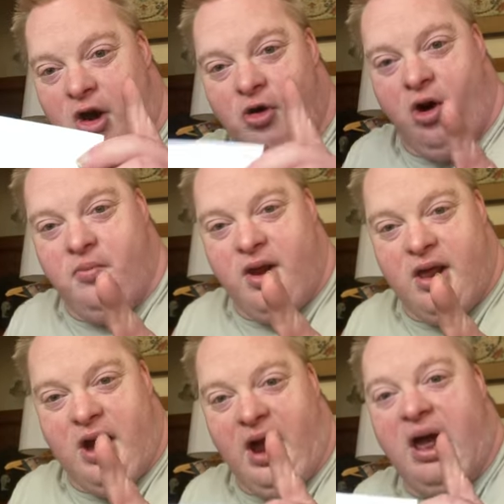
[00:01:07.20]
no,
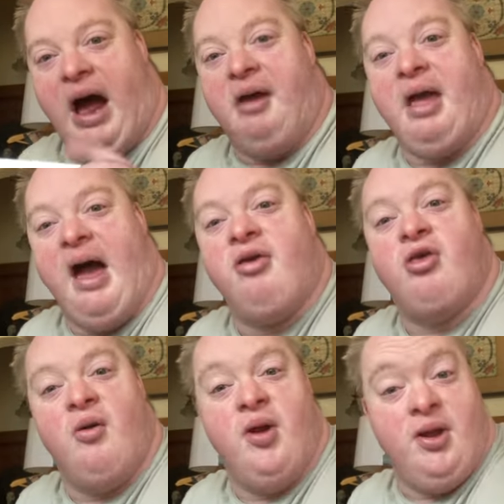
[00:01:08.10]
man, I got
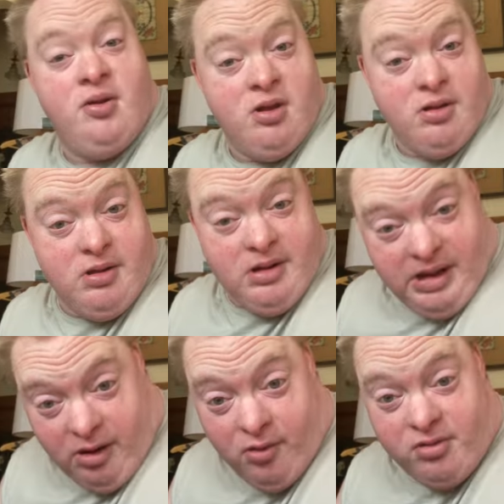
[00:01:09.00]
something
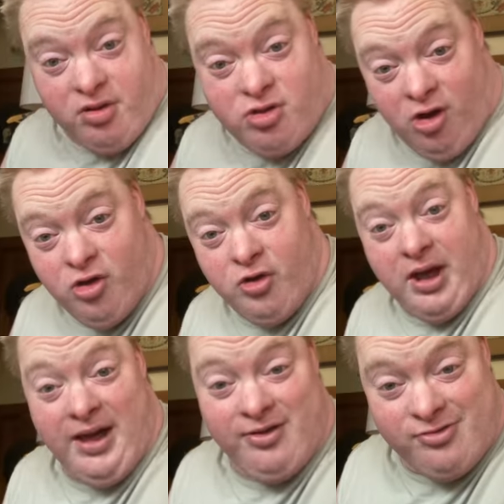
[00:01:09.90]
I want to show you
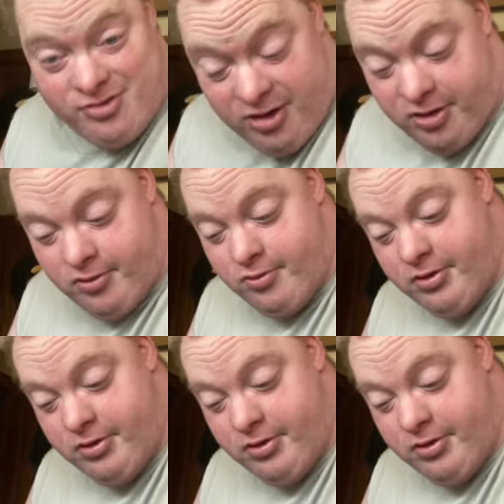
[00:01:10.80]
guys too,